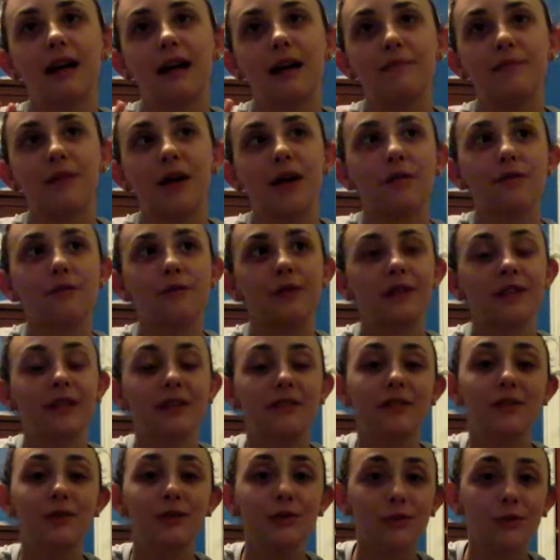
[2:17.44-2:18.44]
I'm not really
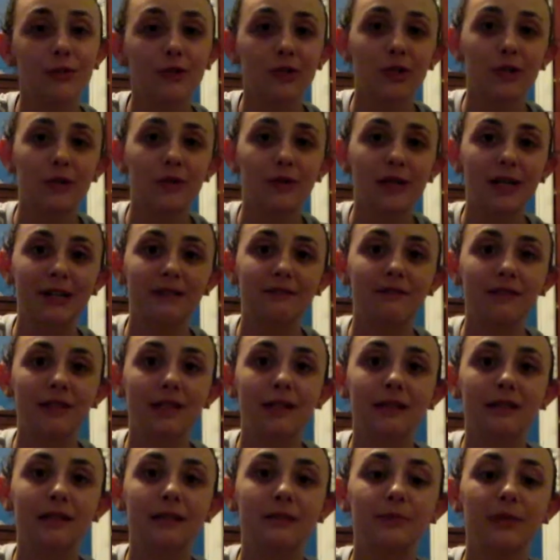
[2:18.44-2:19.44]
even too sure what I
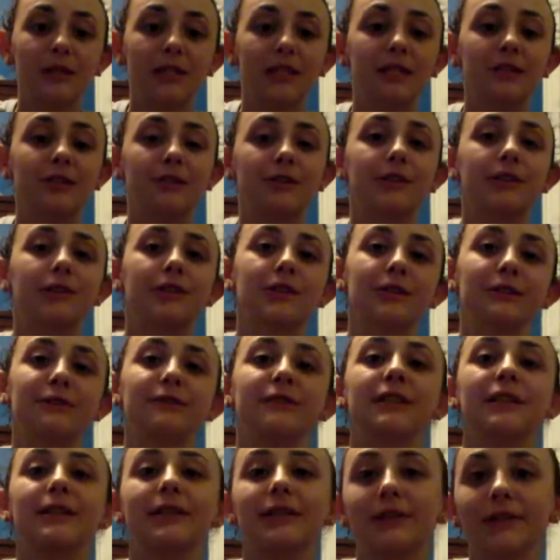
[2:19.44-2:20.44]
vlogged, but here are all the
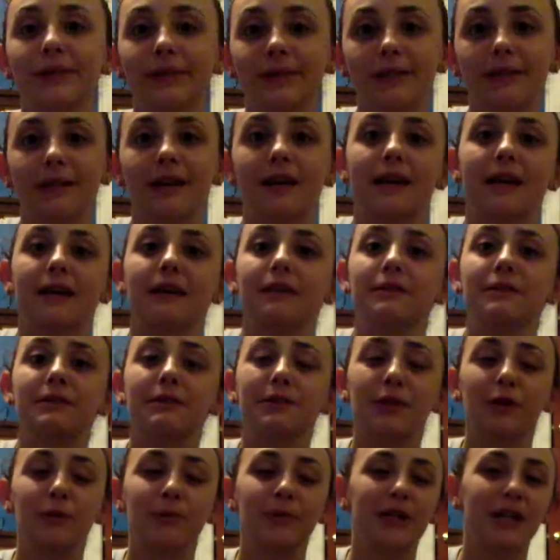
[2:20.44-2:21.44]
videos, and
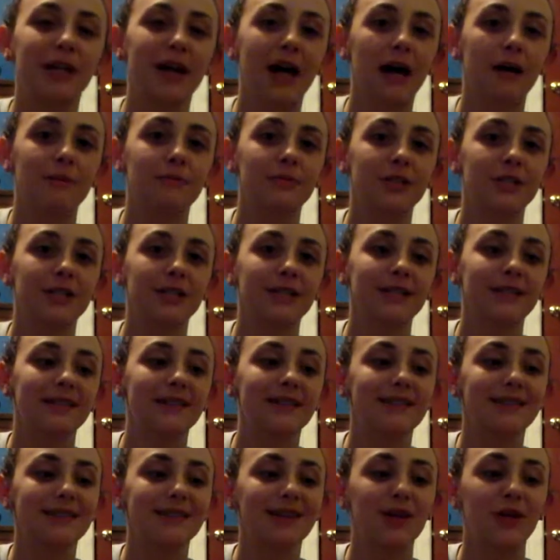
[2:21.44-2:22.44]
there'll be
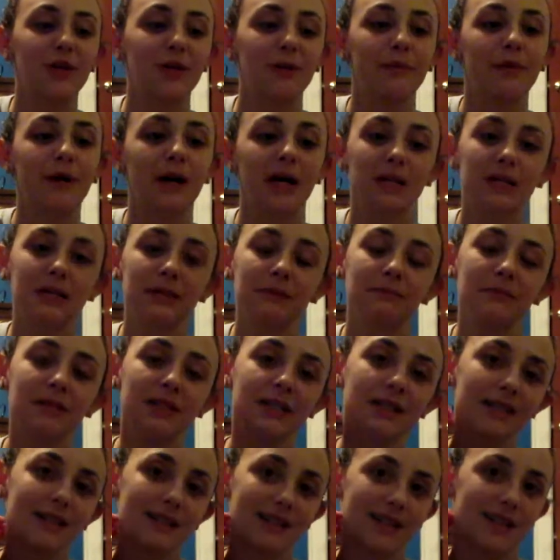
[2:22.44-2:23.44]
captions on the bottom
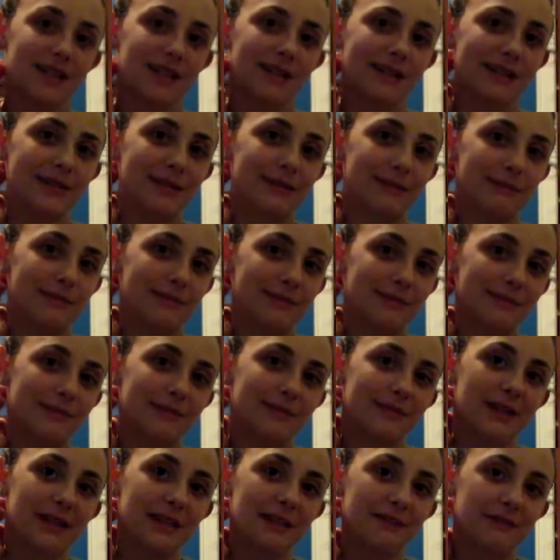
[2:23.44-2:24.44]
um,
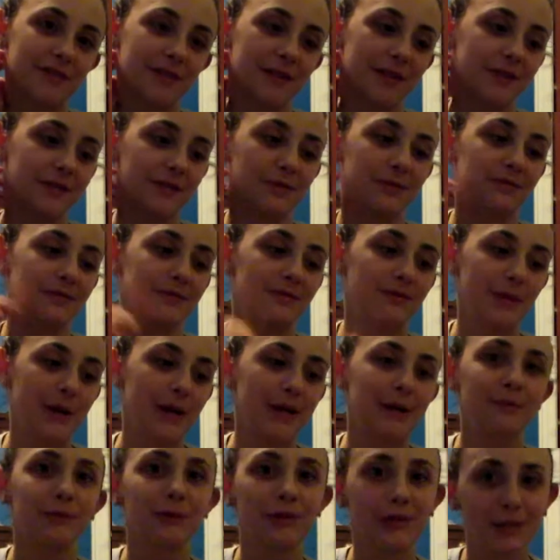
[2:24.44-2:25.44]
if this
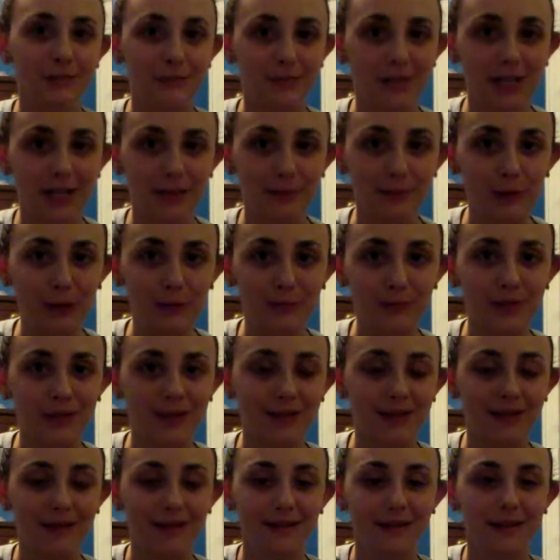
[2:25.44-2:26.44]
random clip came up
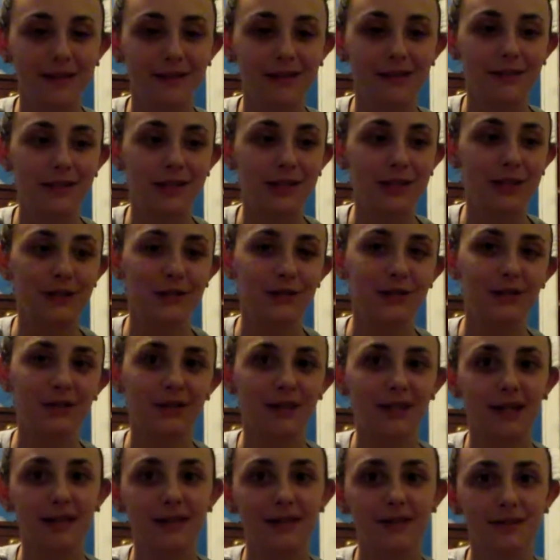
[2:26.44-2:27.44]
and, you know,
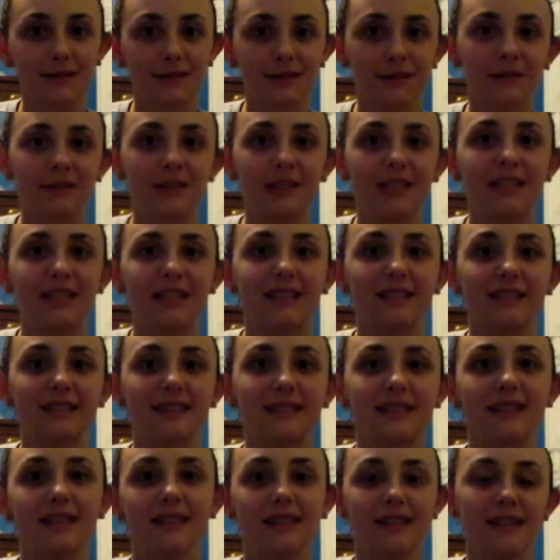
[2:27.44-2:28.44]
you guys don't know what it
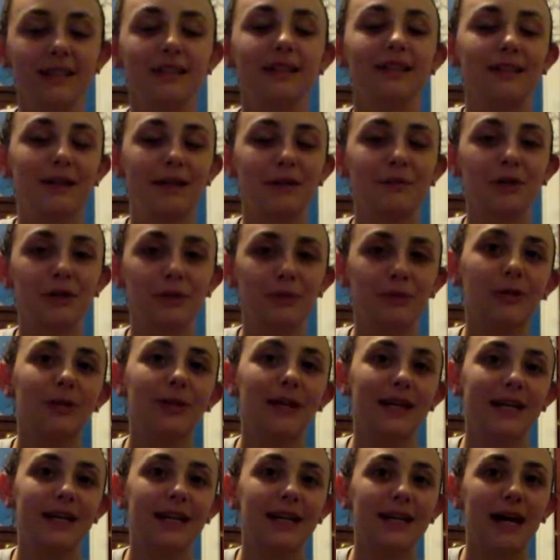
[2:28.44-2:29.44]
is. I'm going to put,
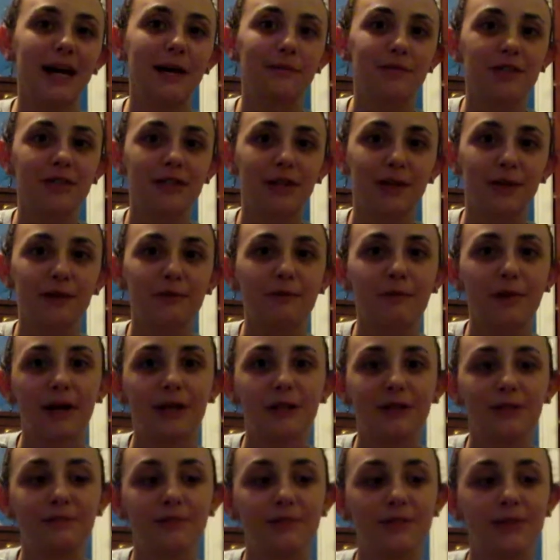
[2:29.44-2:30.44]
like, a caption on the
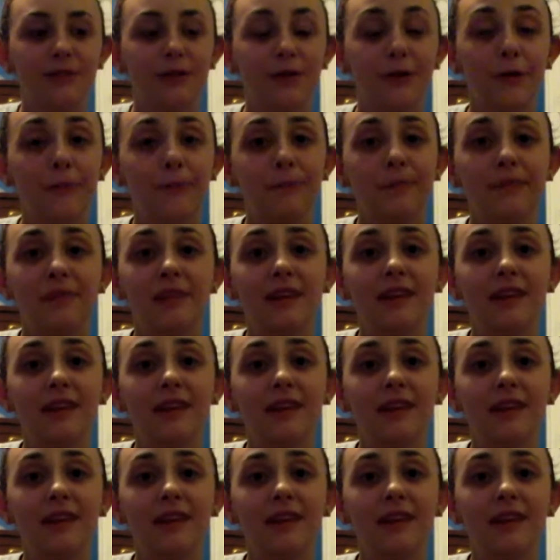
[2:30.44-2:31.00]
bottom, so